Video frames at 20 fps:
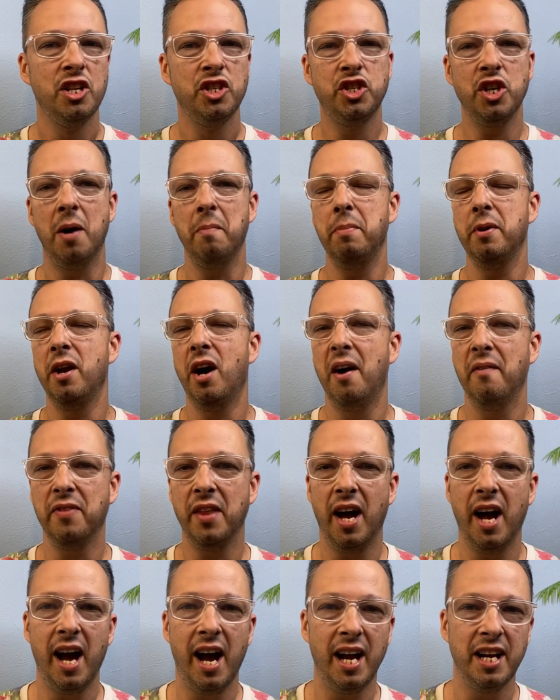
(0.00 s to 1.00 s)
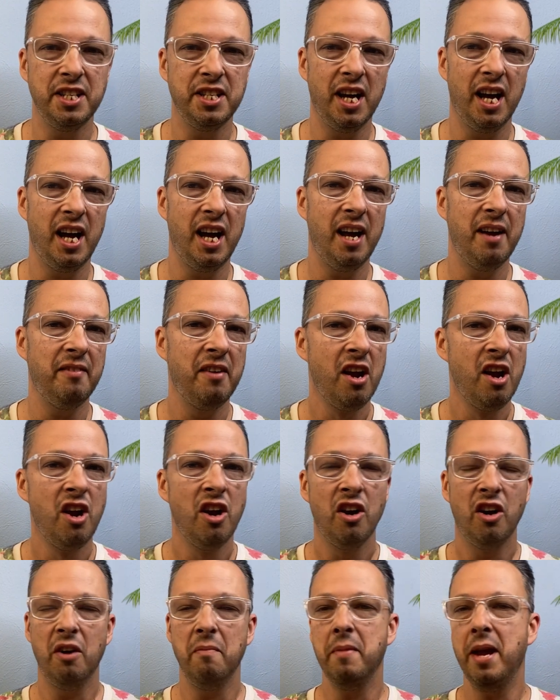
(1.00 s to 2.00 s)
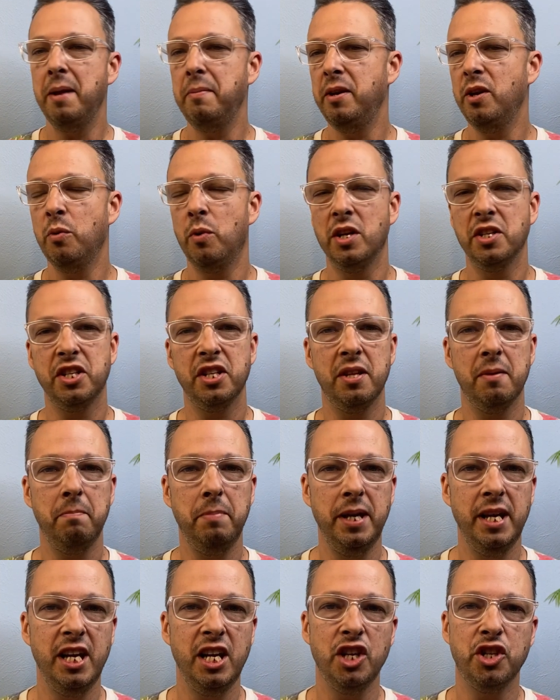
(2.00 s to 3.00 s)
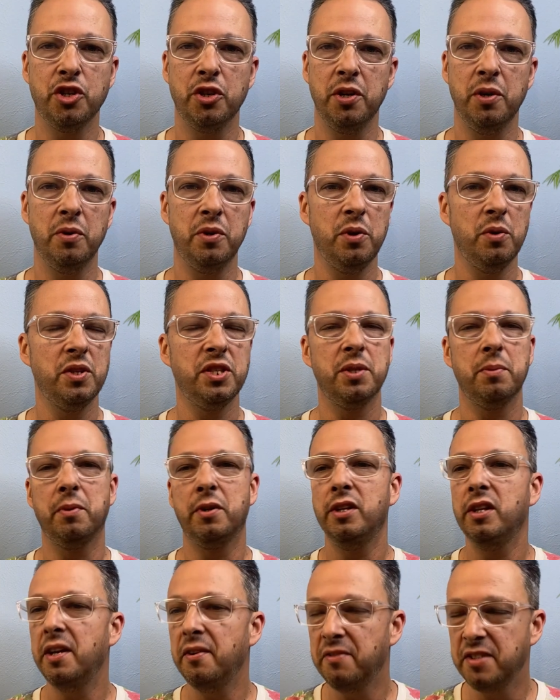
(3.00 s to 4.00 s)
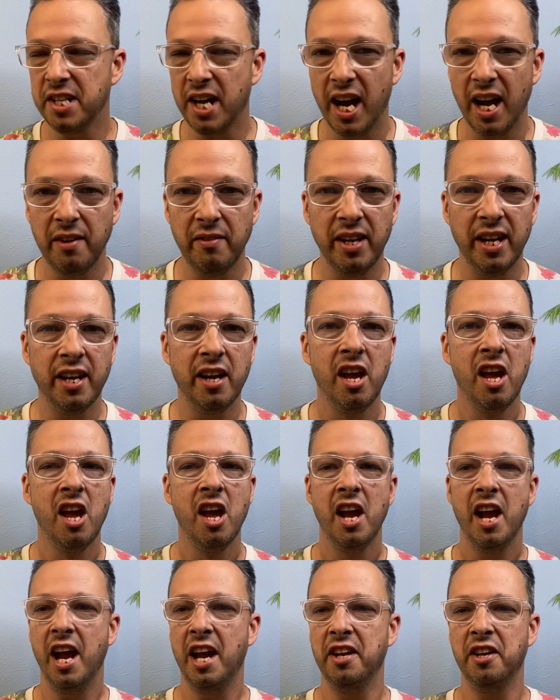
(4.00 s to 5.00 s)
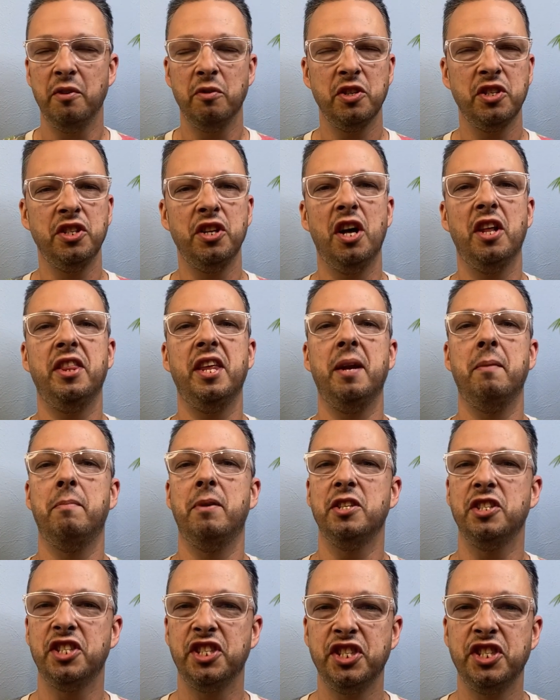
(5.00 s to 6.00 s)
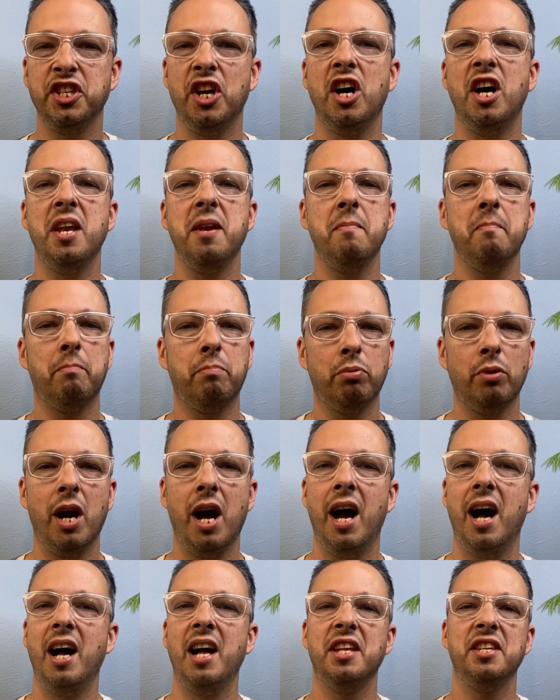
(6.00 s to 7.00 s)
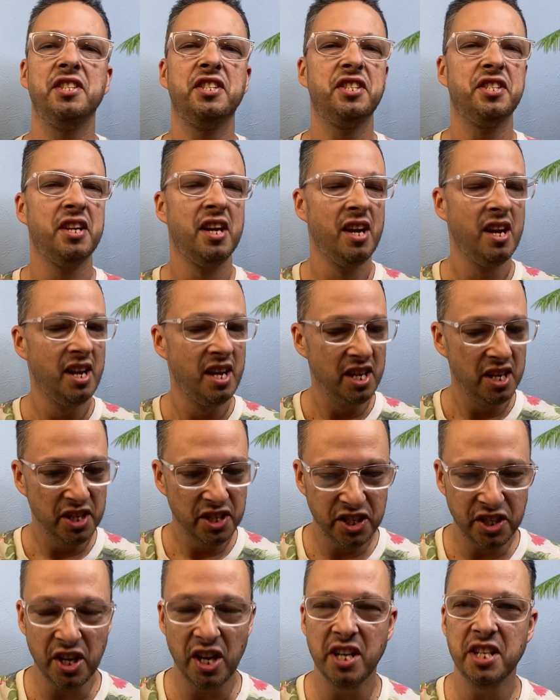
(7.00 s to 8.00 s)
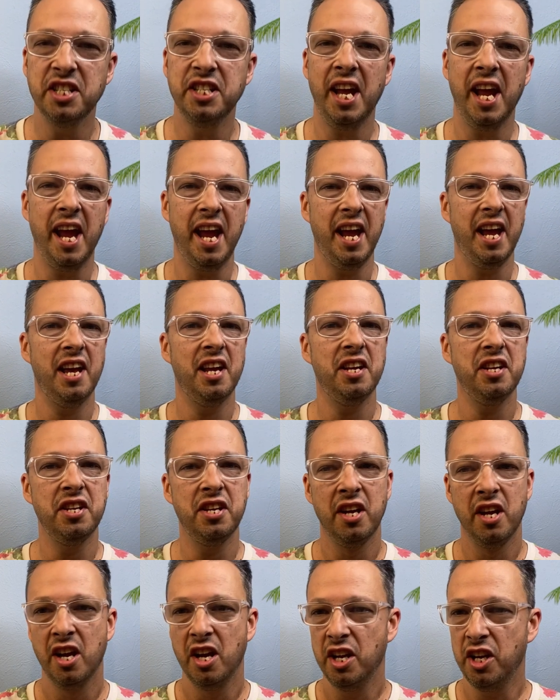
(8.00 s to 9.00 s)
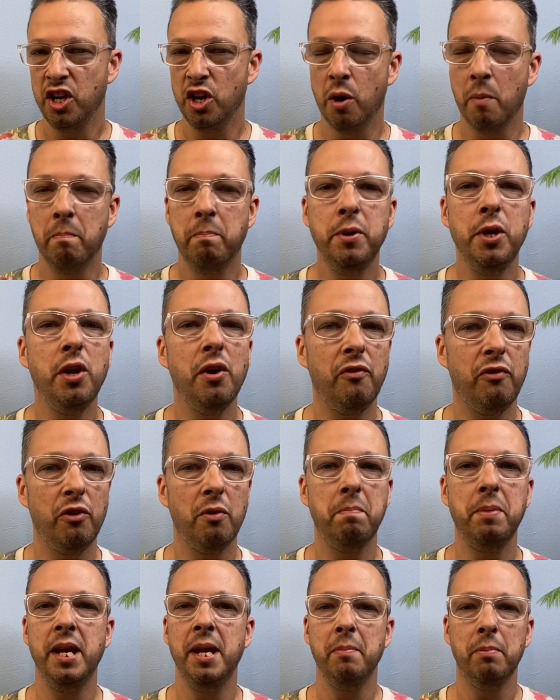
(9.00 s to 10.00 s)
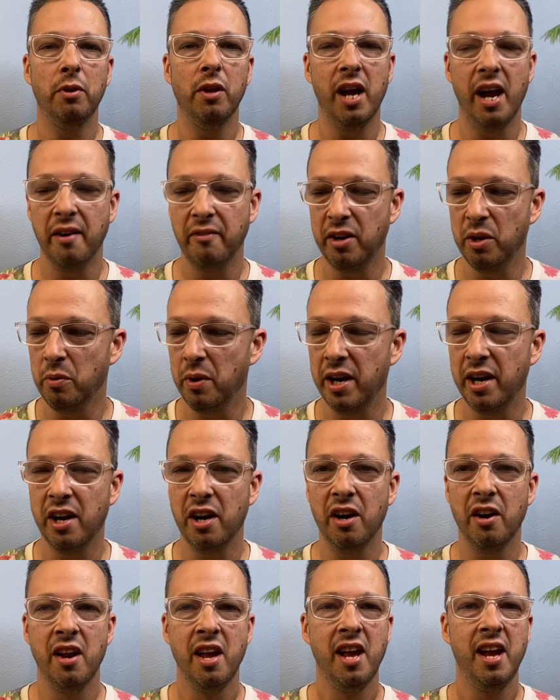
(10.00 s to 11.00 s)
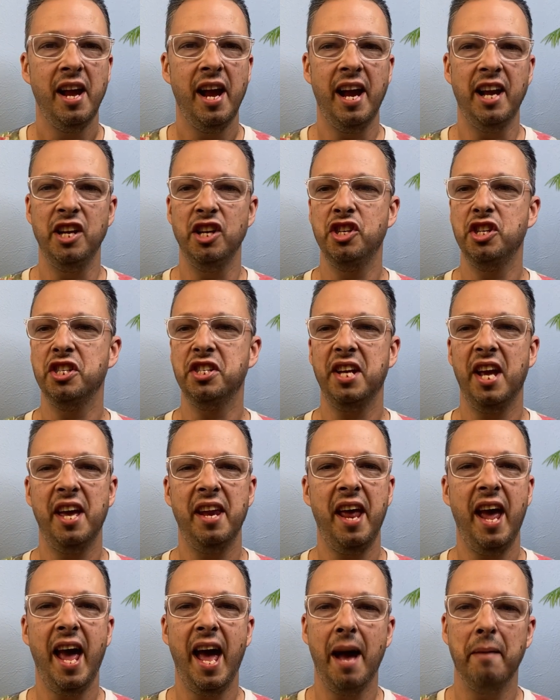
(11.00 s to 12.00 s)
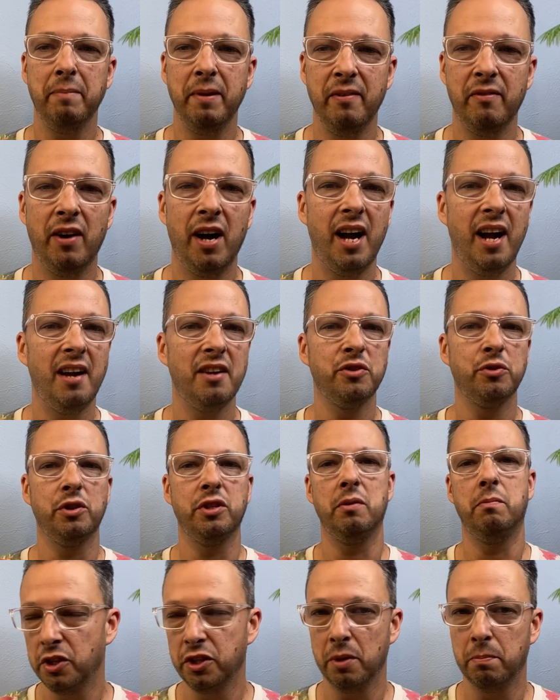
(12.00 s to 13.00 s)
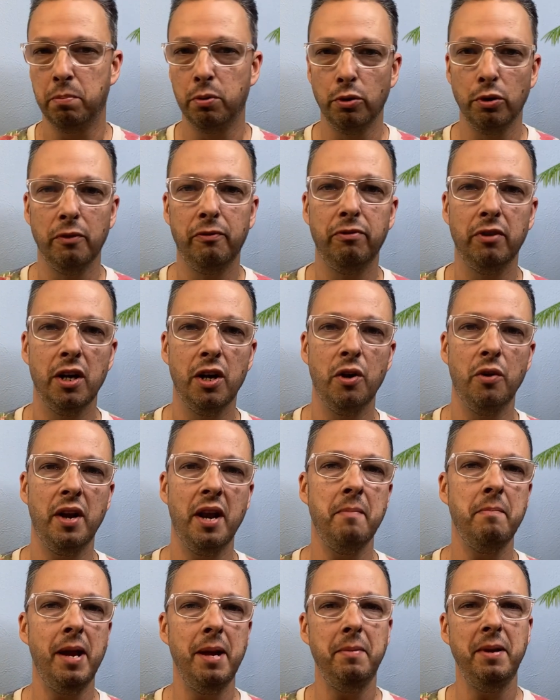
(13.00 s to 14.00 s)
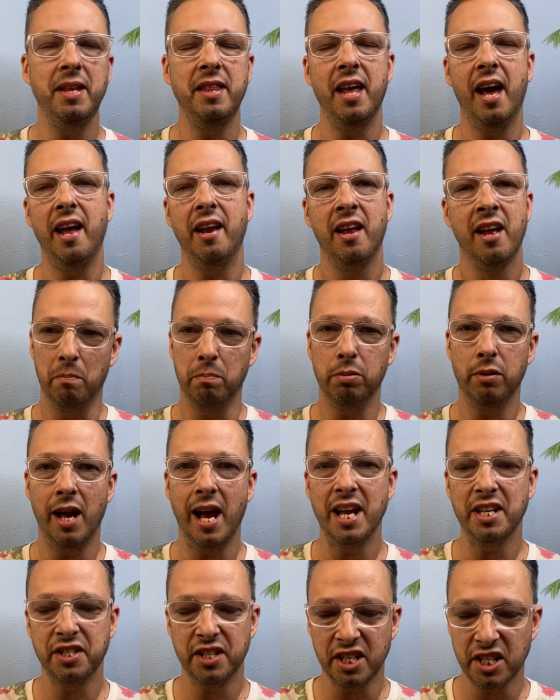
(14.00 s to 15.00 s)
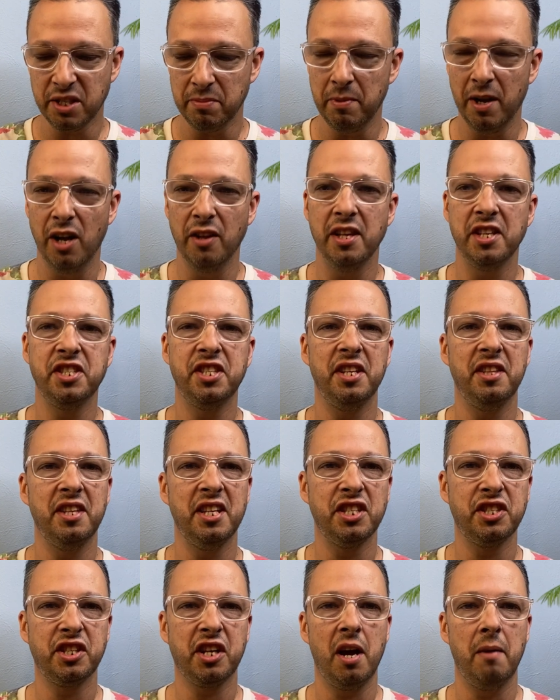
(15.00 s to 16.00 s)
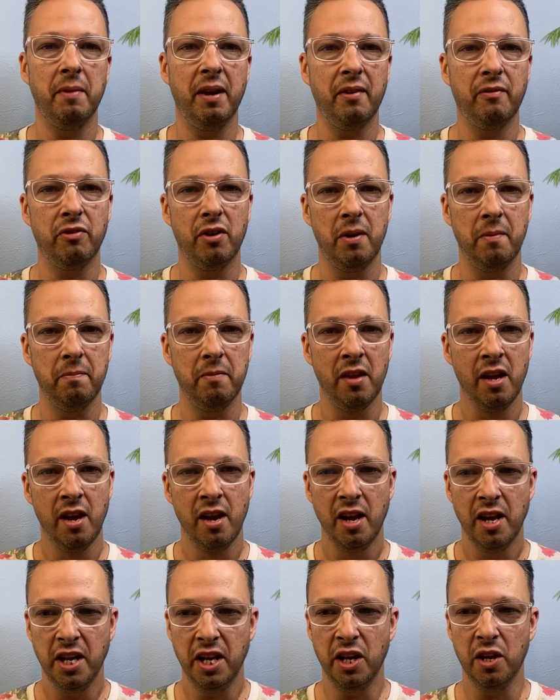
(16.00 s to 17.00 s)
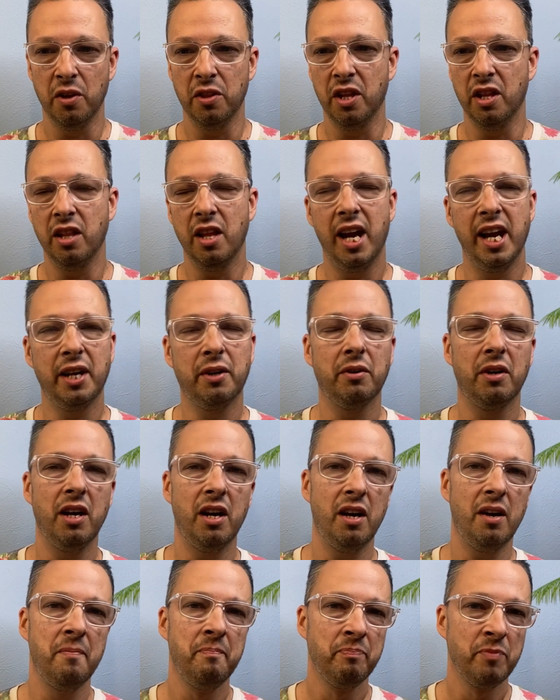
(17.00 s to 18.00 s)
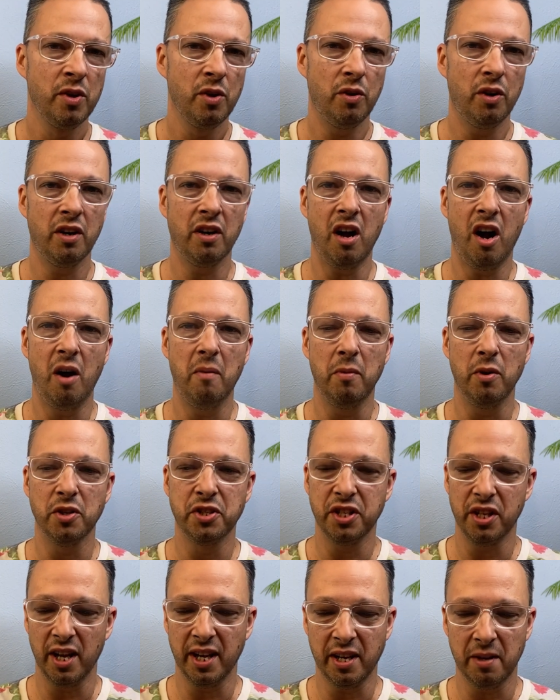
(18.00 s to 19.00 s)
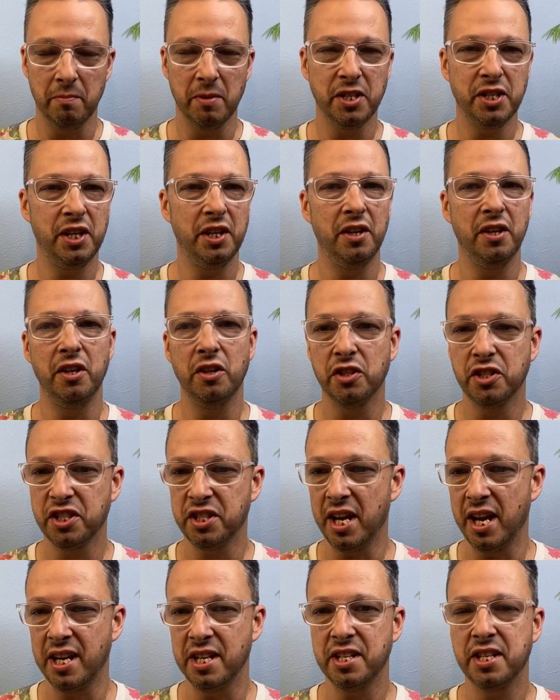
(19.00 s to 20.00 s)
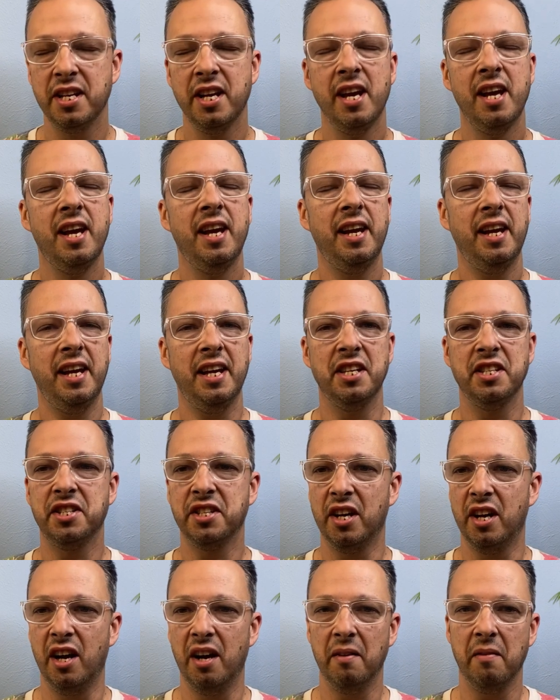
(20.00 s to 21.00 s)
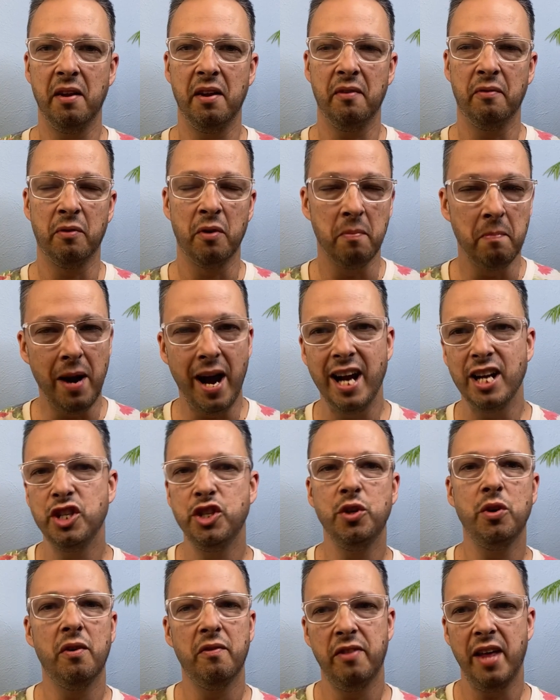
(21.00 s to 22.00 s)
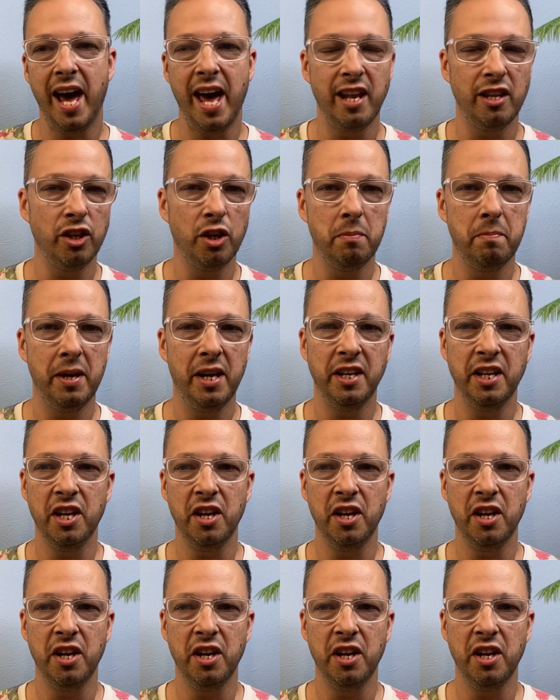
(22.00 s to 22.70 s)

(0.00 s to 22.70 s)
jumping off the high dive, or maybe you went to the beach or you were doing some cliff diving and there was nothing but sun bronze, sun tanned, you know, beautiful people everywhere, and you just had happy vibes with the, with the pool float and maybe that plastic smell that's in this coming from, you know, the lycra or almost like a material scent is uh, it reminds you of that a little bit.